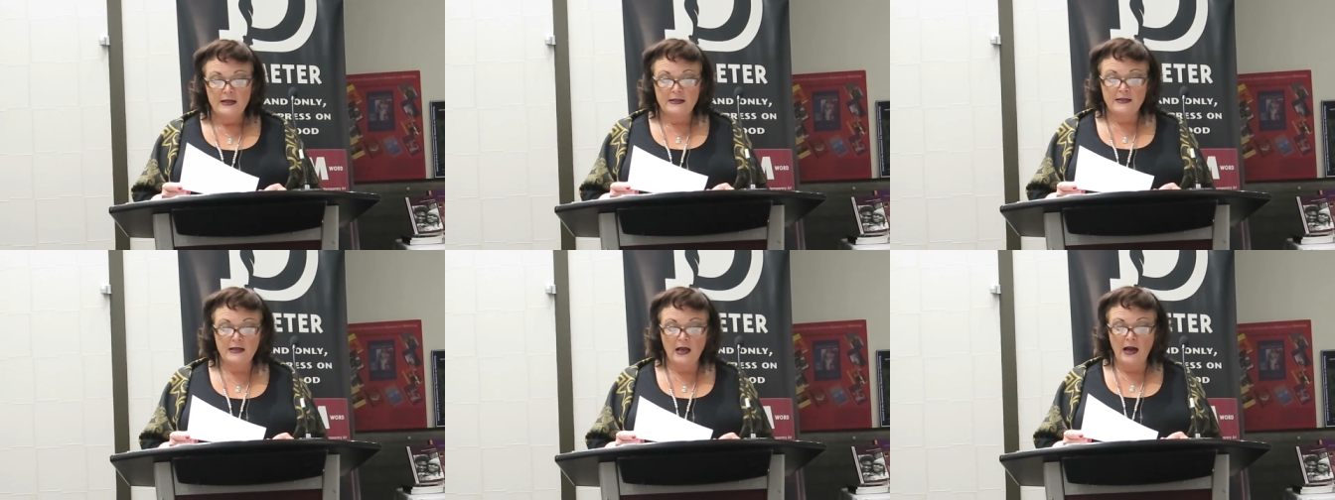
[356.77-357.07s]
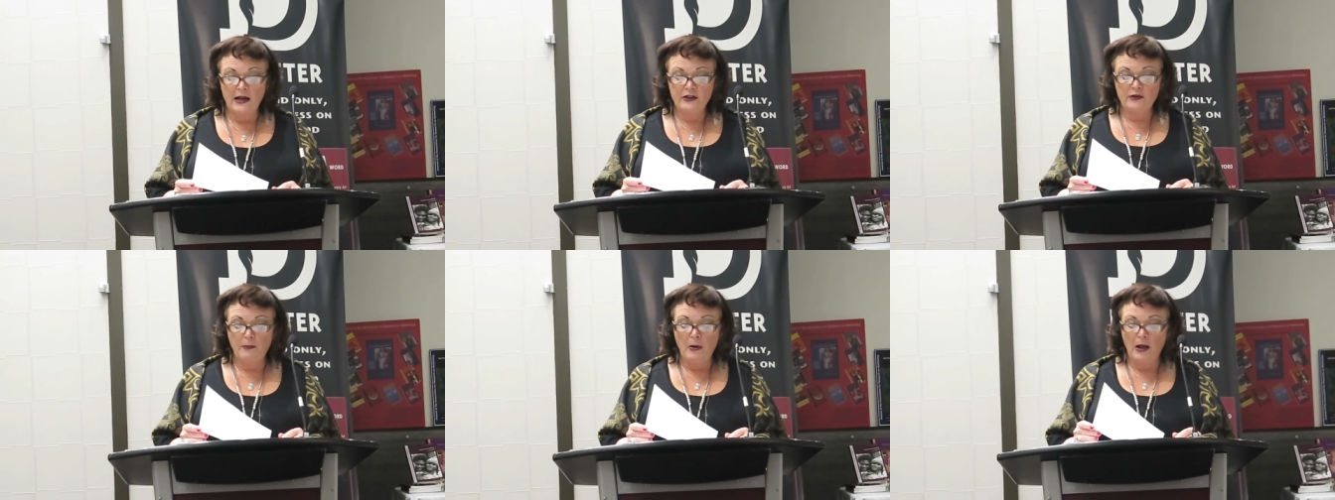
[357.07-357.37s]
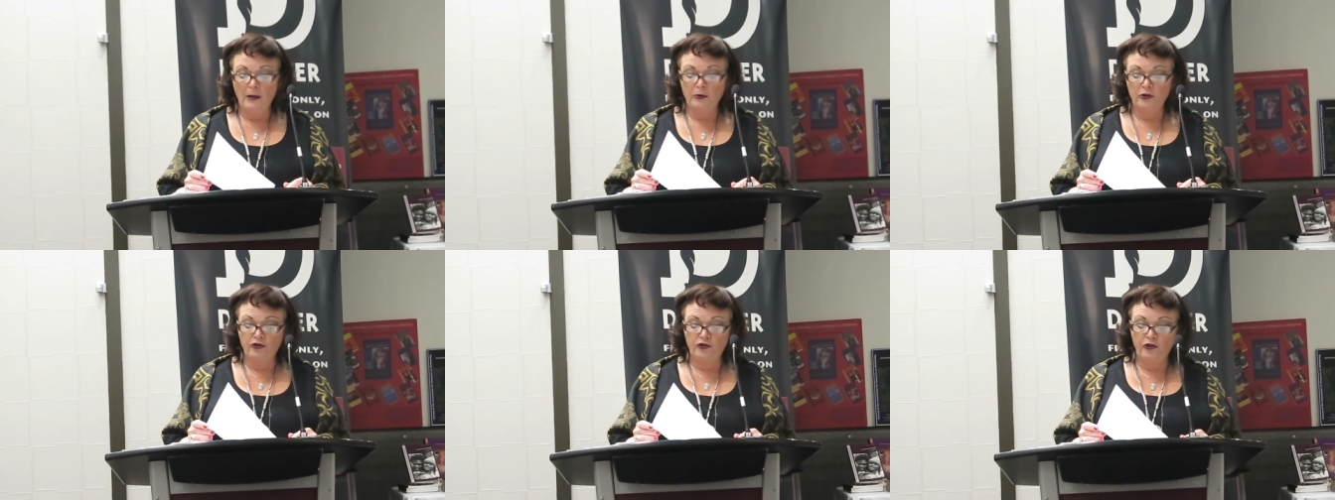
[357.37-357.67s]
Science
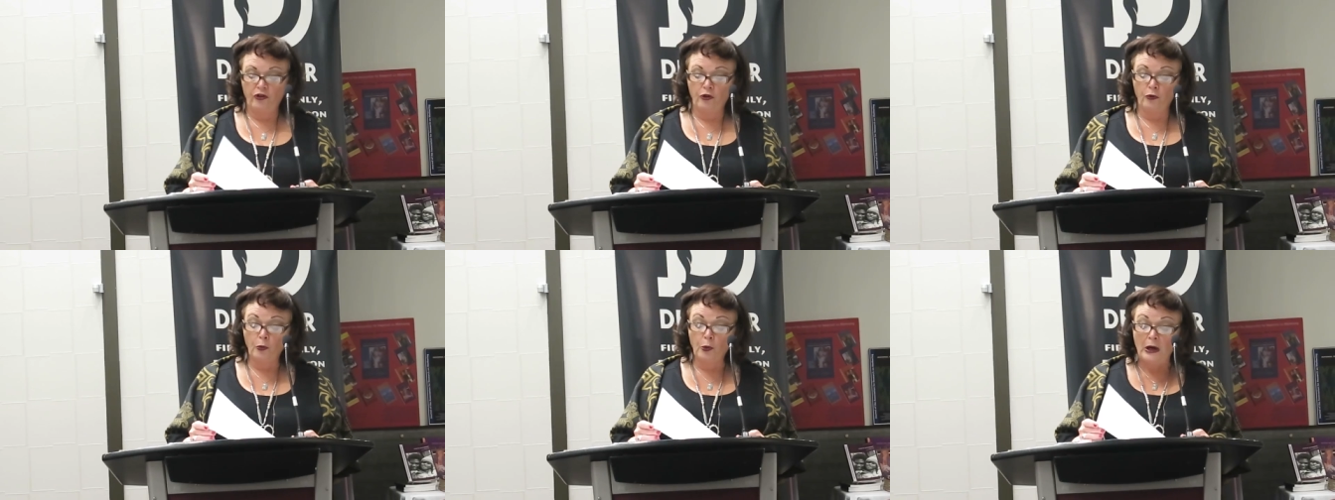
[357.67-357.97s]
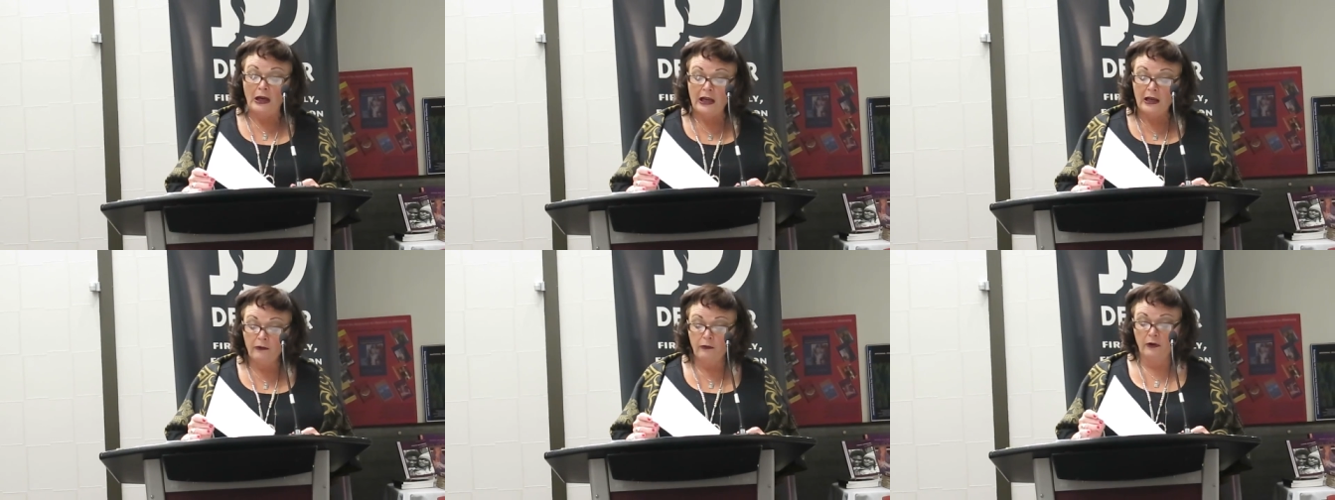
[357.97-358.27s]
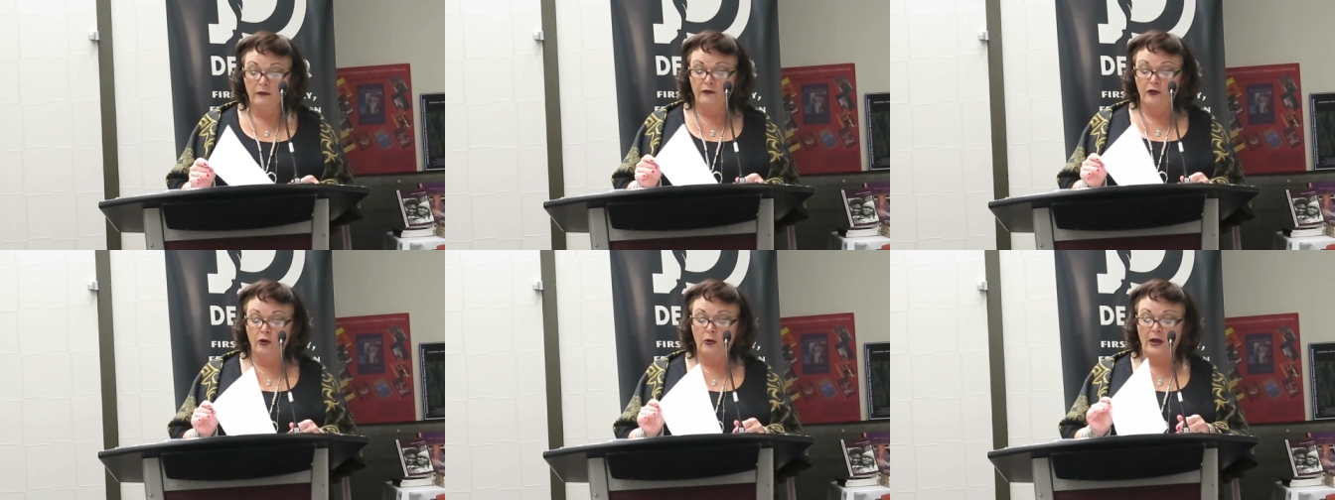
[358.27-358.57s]
published 3
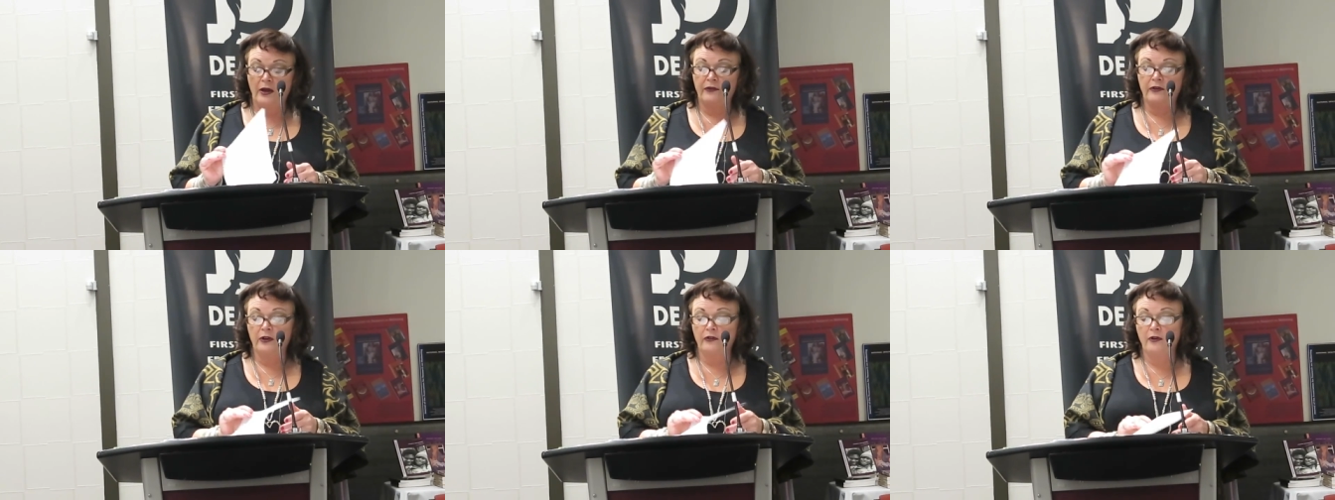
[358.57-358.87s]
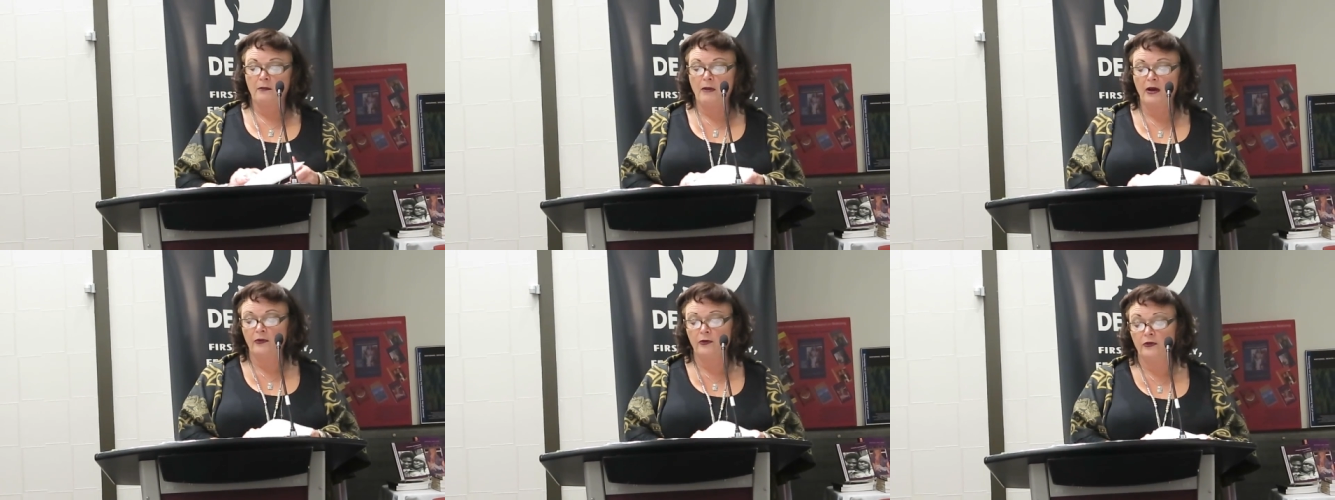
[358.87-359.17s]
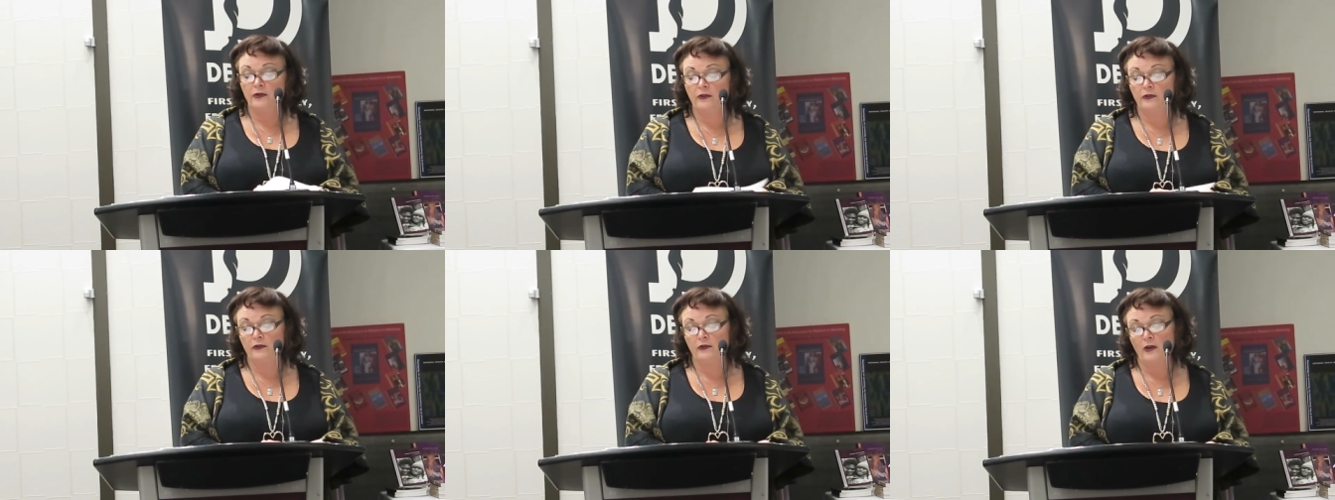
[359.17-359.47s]
review essays on
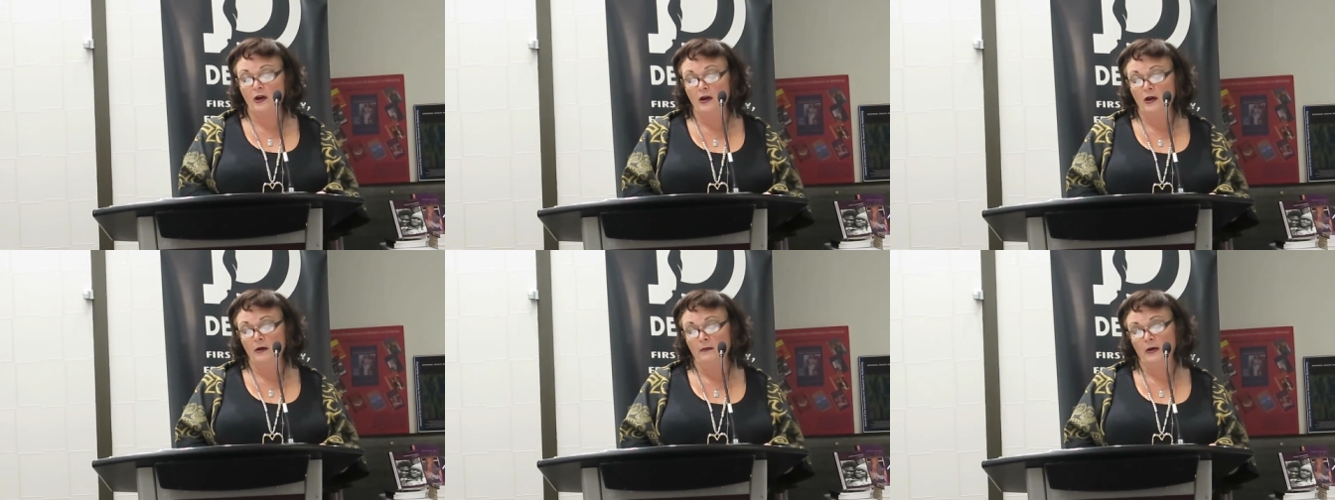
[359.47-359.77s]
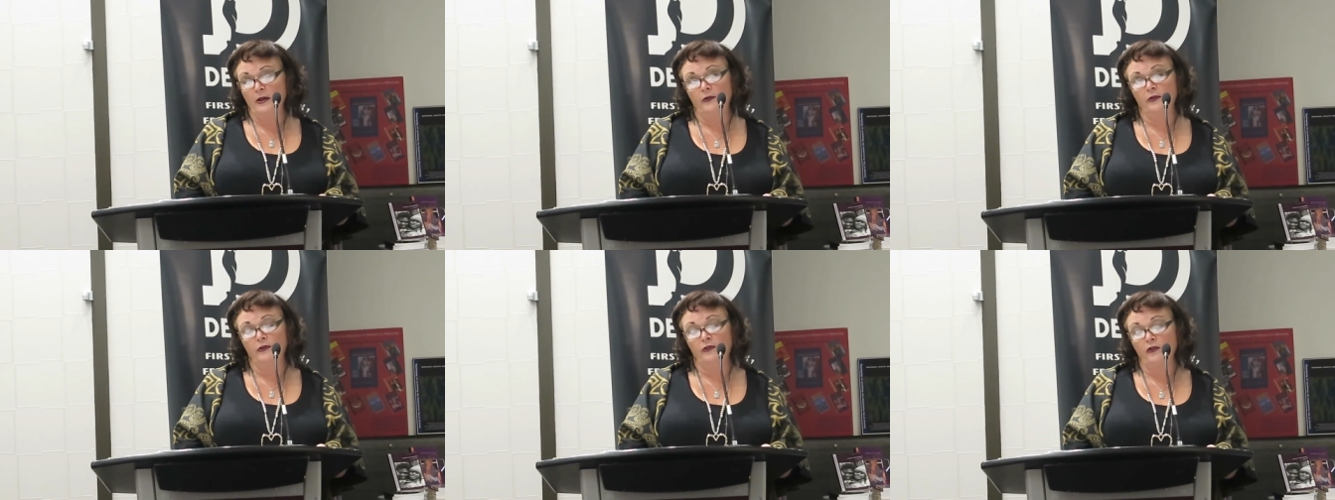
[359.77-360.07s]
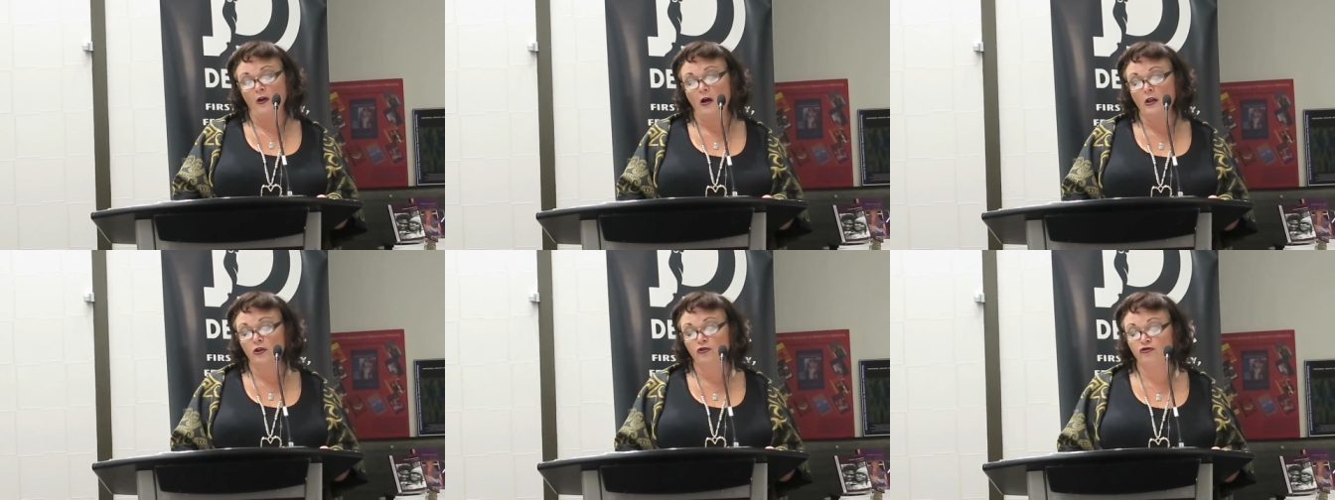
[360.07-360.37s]
motherhood
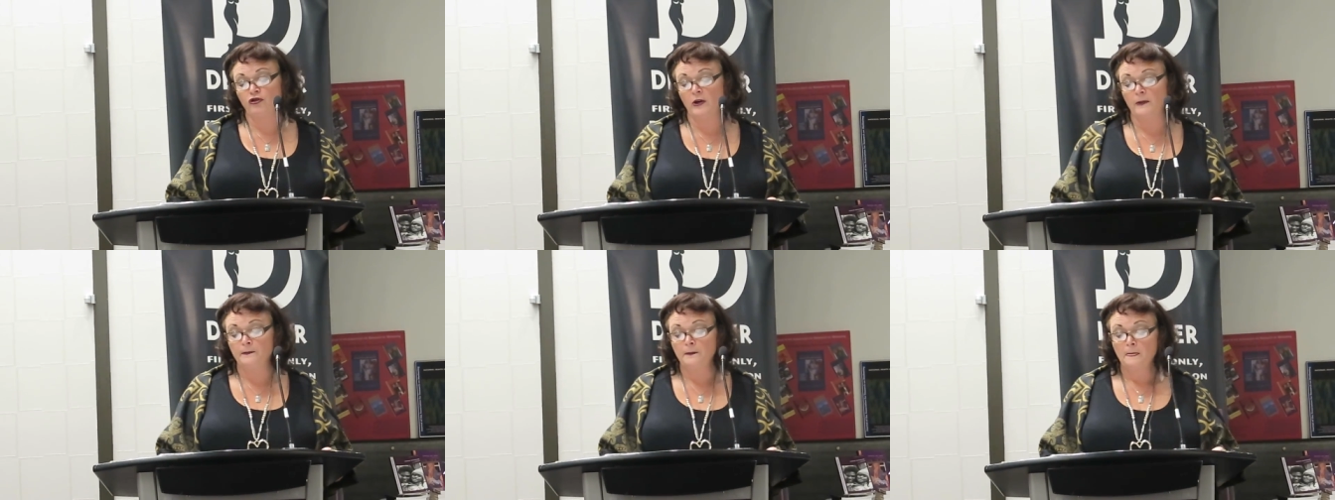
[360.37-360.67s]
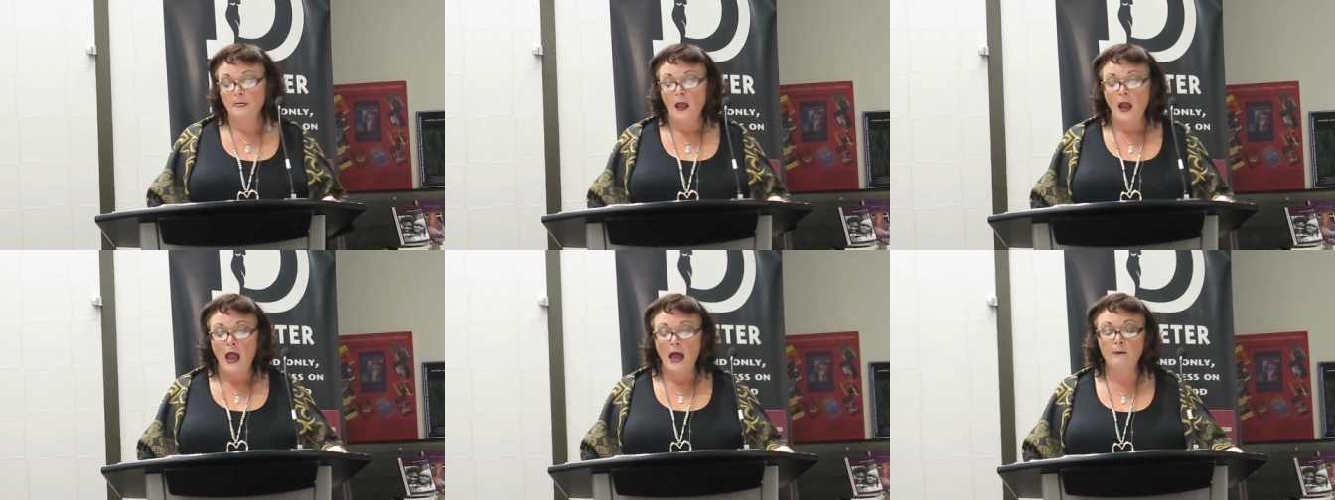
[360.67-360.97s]
scholarship,